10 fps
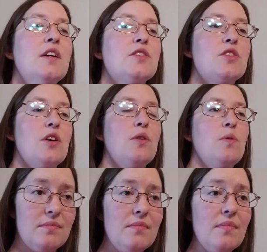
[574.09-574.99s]

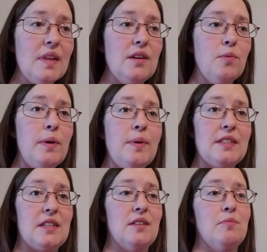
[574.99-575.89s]
So we went
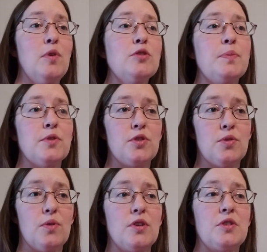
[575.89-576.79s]
to multiple
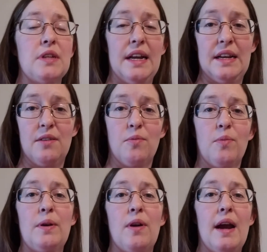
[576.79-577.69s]
stores and
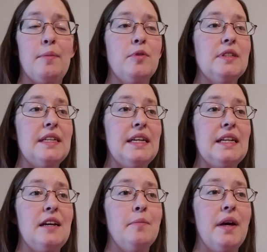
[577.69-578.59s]
we were able to get
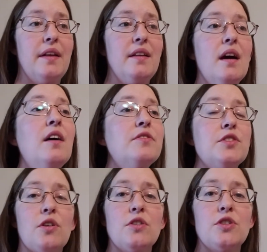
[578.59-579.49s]
him enough
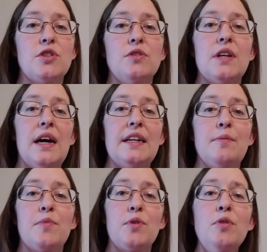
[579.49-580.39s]
shirts to tide
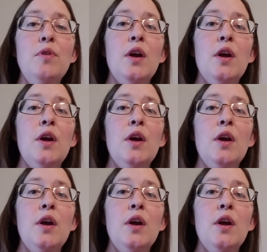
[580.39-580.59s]
him through